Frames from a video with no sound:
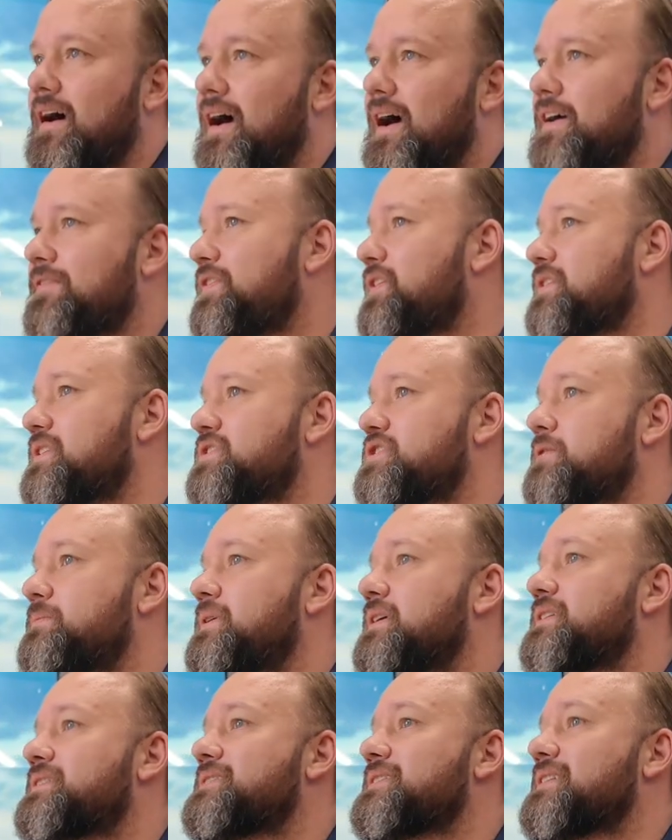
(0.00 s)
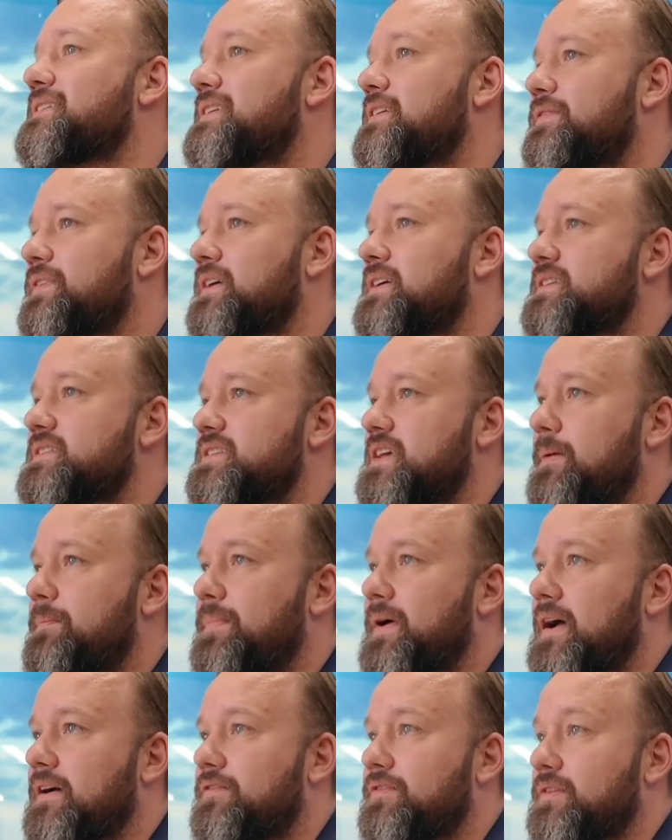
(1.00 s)
I feel this could be a significant
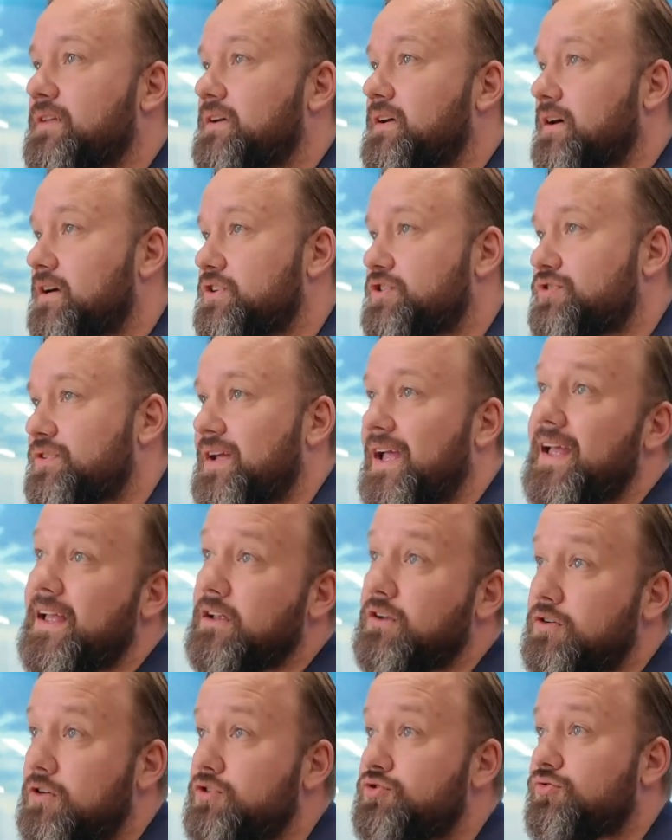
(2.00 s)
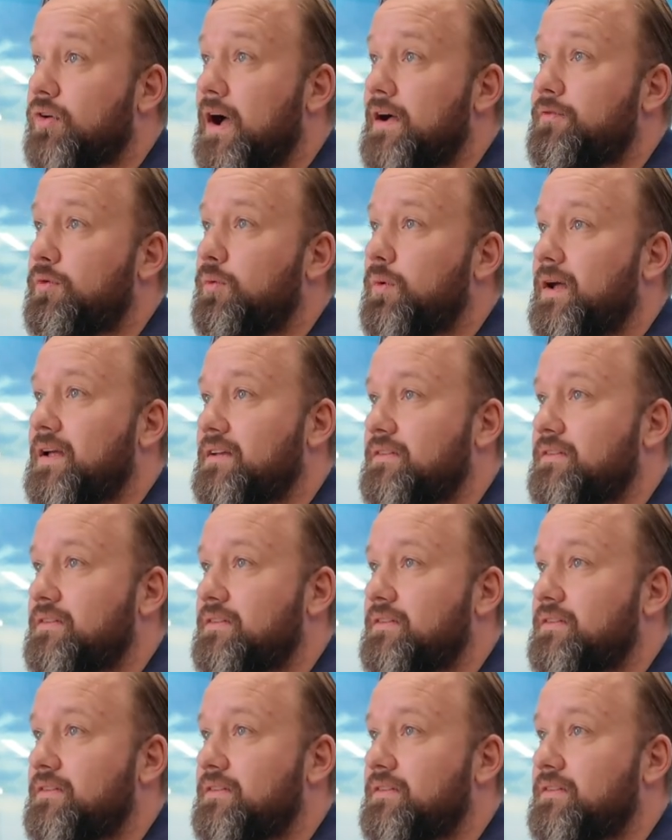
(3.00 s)
setback for the country and could drive away